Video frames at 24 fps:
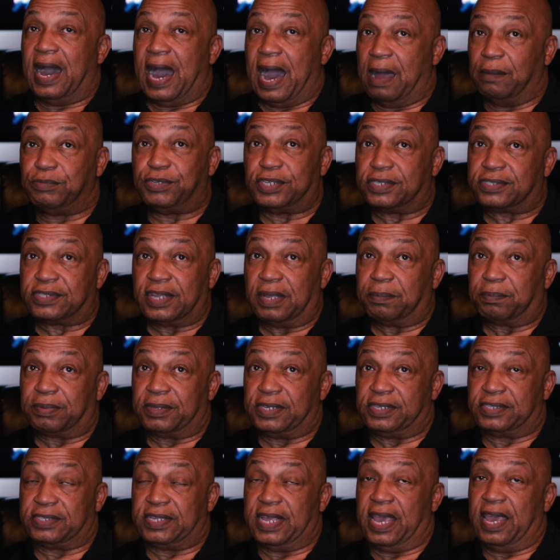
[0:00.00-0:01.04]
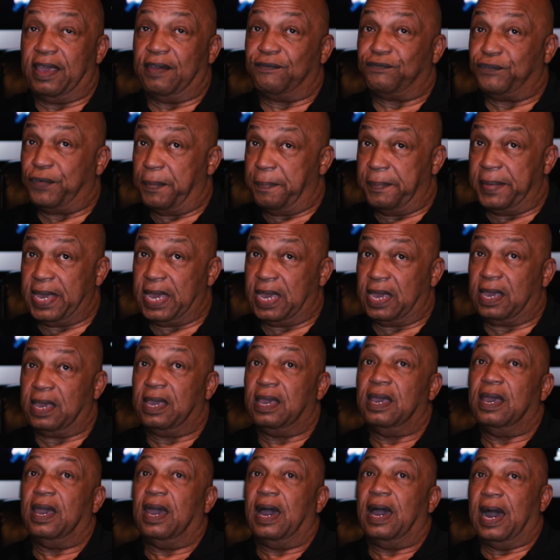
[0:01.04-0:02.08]
I'm just simply saying, for
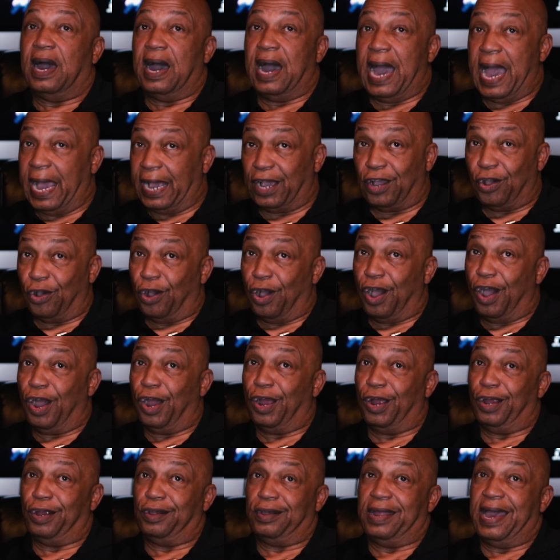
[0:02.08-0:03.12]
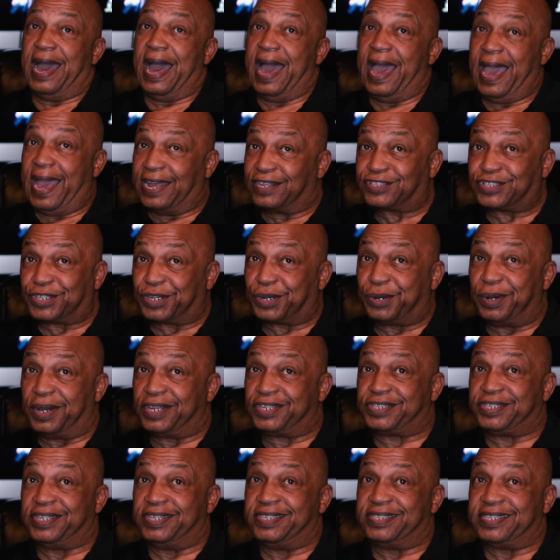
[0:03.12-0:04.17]
me, I go hard. I ask the
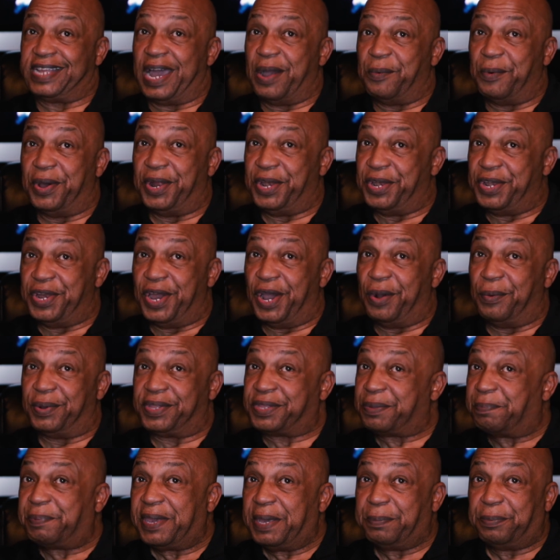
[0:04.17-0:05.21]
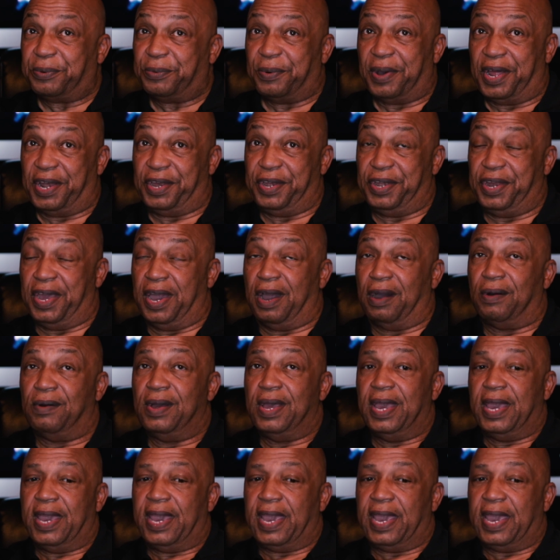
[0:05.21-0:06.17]
questions. I want to know what the people want to know.